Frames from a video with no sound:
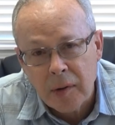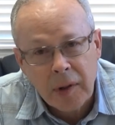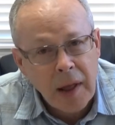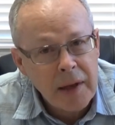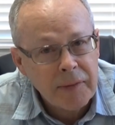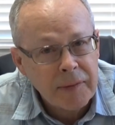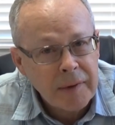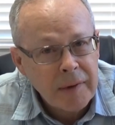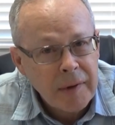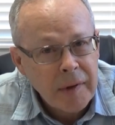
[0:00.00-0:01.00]
own life?
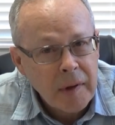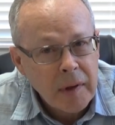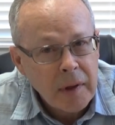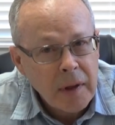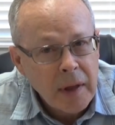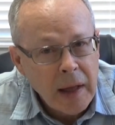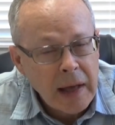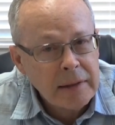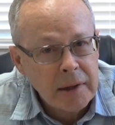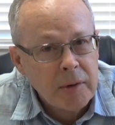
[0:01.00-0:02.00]

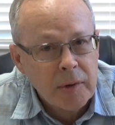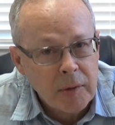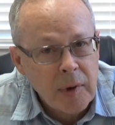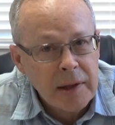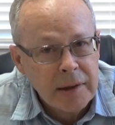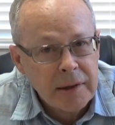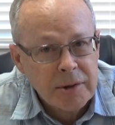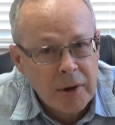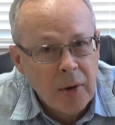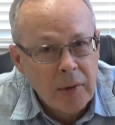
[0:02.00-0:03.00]
I think with the way things
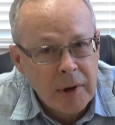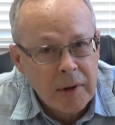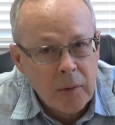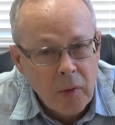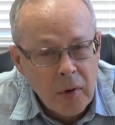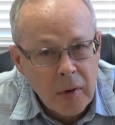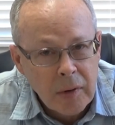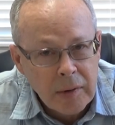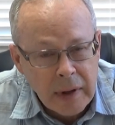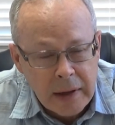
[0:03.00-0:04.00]
are going in the
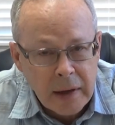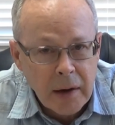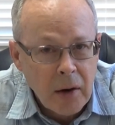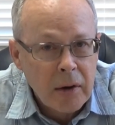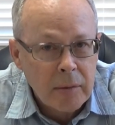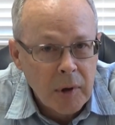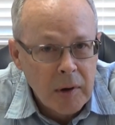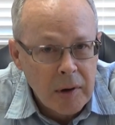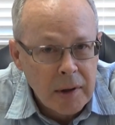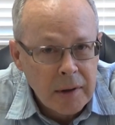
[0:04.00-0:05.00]
world and in our
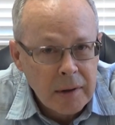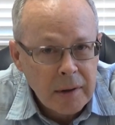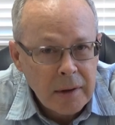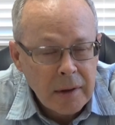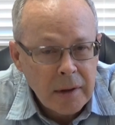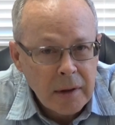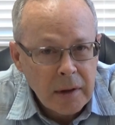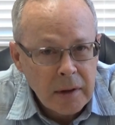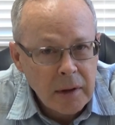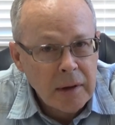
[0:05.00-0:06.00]
community,
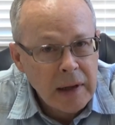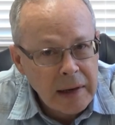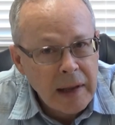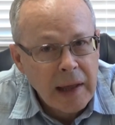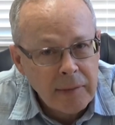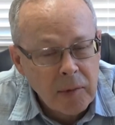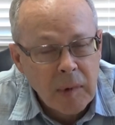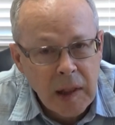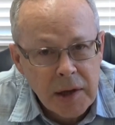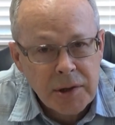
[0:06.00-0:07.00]
you need to have a
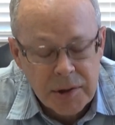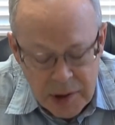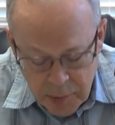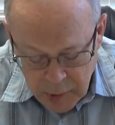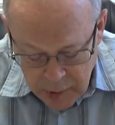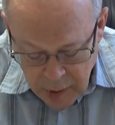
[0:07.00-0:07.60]
relationship with